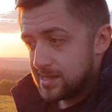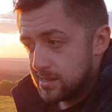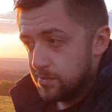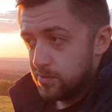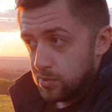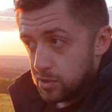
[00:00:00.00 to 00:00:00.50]

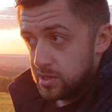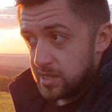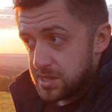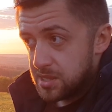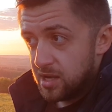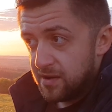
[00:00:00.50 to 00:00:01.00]
more or
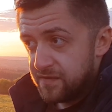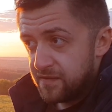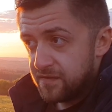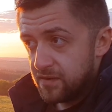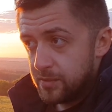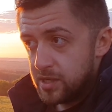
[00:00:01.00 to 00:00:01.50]
less an offer
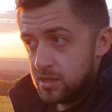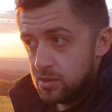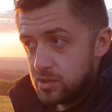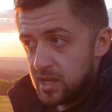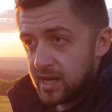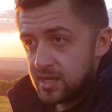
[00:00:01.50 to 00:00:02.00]
from a
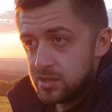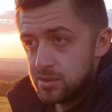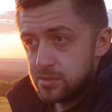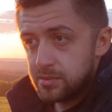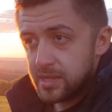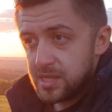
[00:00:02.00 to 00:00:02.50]
Hyundai
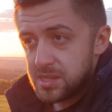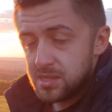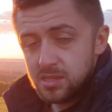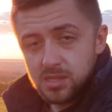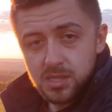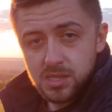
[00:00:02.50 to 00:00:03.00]
to race
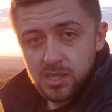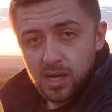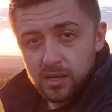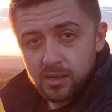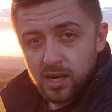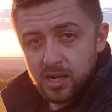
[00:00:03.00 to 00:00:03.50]
in a
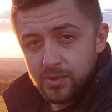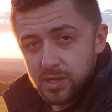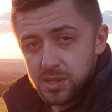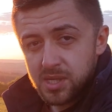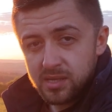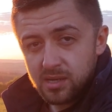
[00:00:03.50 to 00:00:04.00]
TCR car
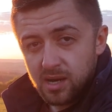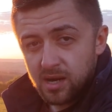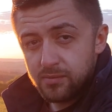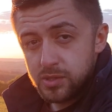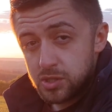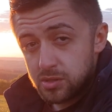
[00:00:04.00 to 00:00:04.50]
because they had a
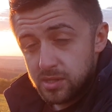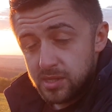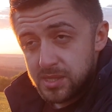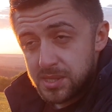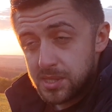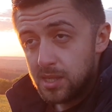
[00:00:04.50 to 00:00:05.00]
car with
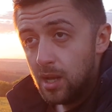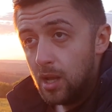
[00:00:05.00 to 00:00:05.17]
journalists.